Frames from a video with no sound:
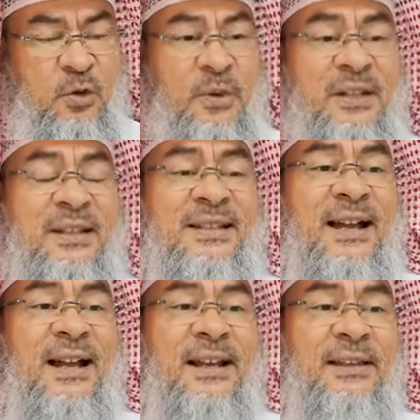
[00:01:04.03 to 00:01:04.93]
So we
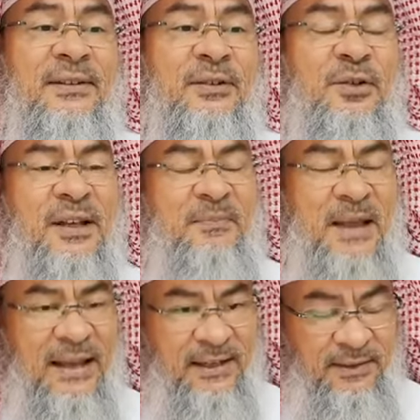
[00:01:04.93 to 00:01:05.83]
decide to
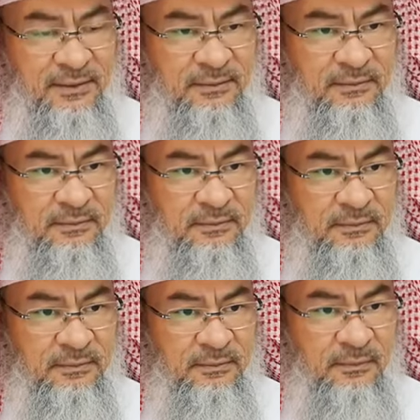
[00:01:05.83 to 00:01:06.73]
get married.
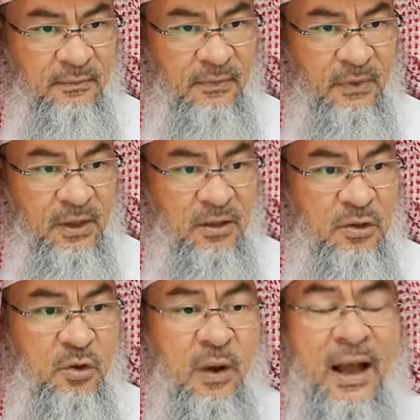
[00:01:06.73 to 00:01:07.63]

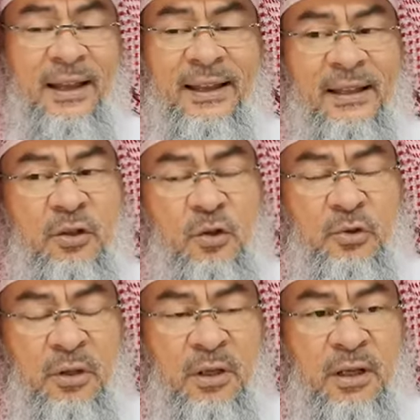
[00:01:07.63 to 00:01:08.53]
So I can't
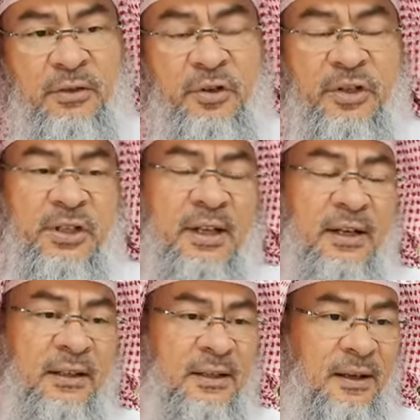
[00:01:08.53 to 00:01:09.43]
go to her country,
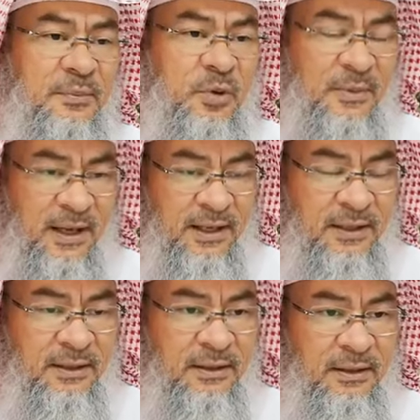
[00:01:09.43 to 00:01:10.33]
she cannot come to
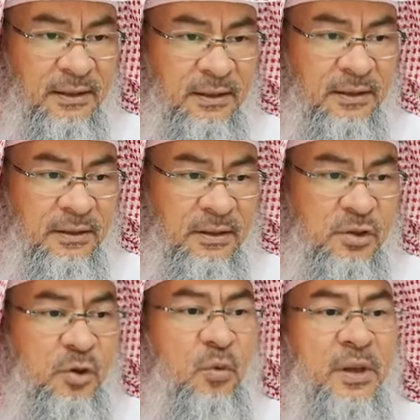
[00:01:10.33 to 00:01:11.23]
mine.
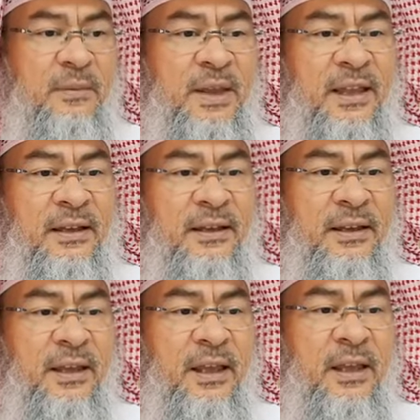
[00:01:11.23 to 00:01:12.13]
So we
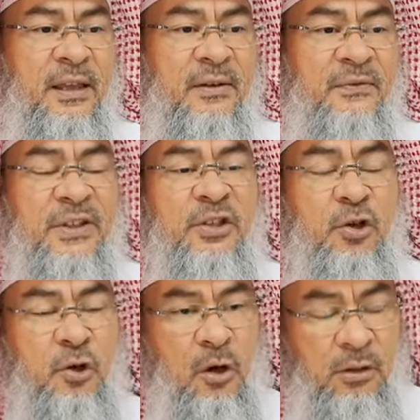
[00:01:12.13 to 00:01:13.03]
make a
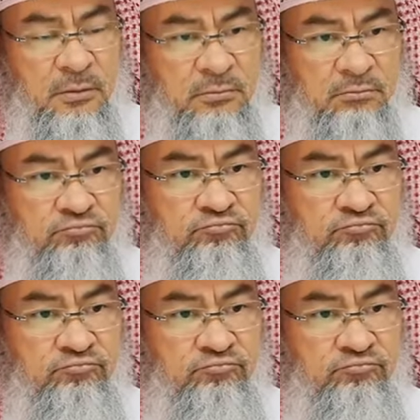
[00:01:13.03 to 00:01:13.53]
video call.